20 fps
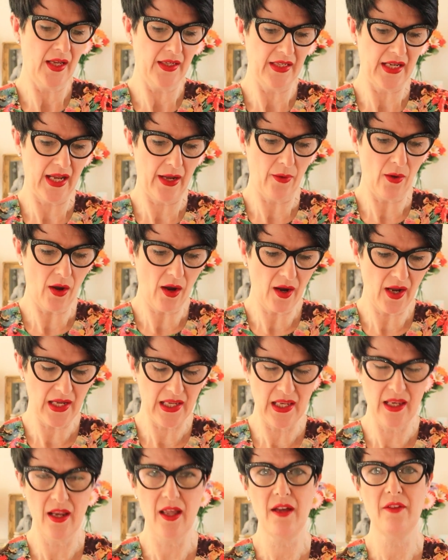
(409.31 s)
Now, I
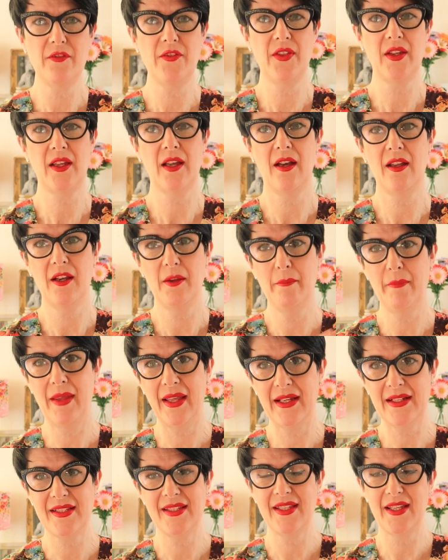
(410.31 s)
love the colour mix,